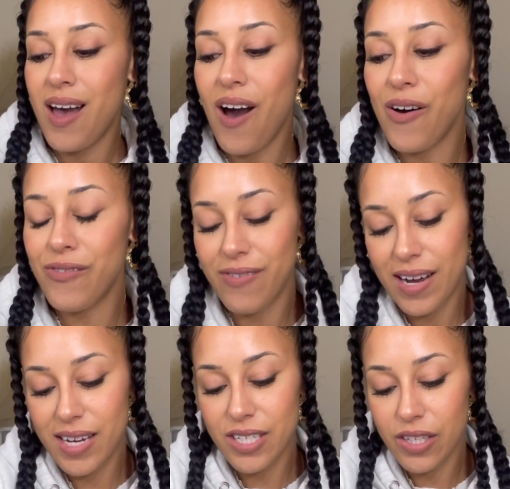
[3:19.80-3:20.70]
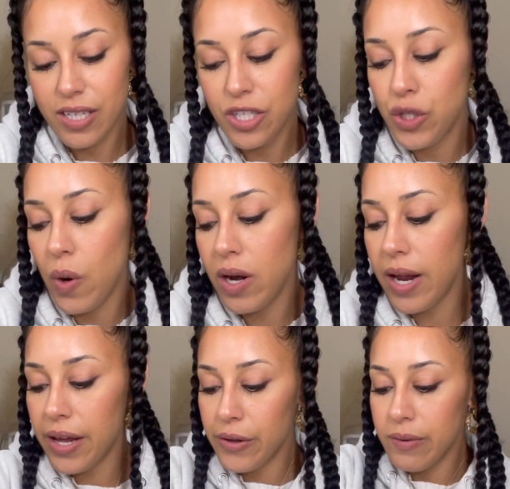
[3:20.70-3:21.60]
All right, so let's do our
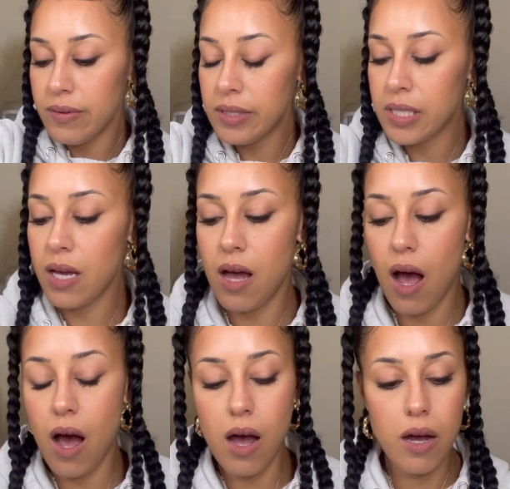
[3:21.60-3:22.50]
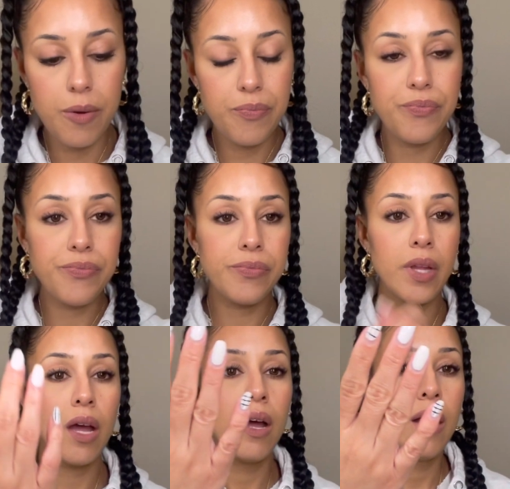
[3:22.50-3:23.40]
nails.
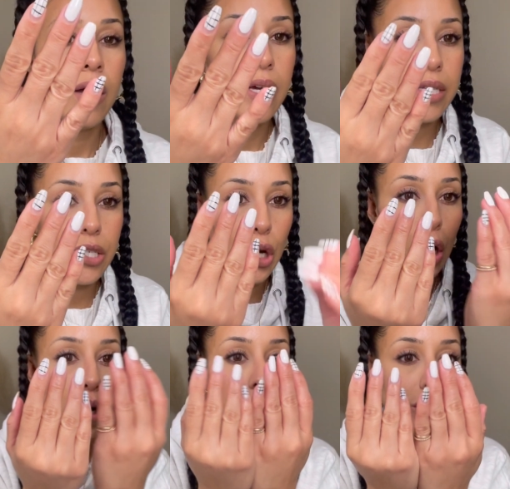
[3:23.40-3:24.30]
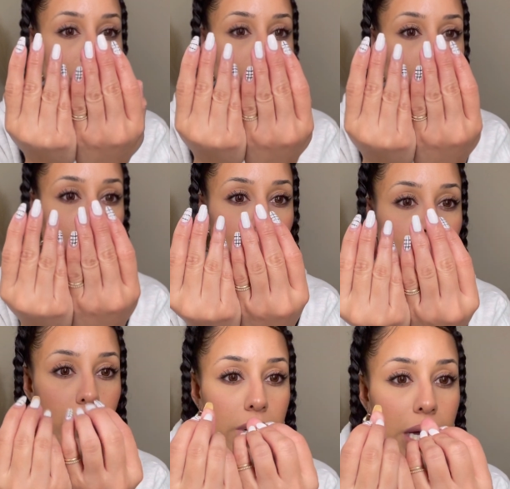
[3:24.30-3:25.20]
This is currently what we're
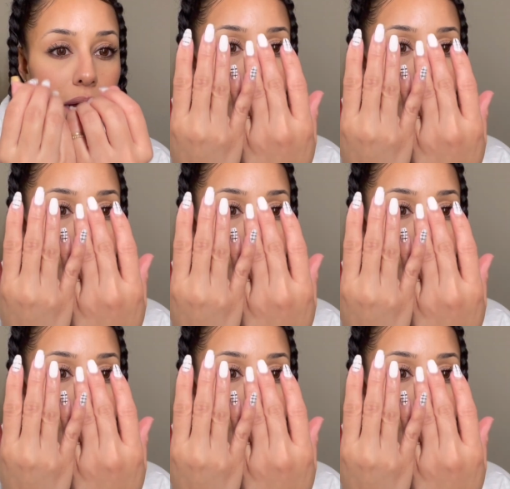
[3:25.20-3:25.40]
looking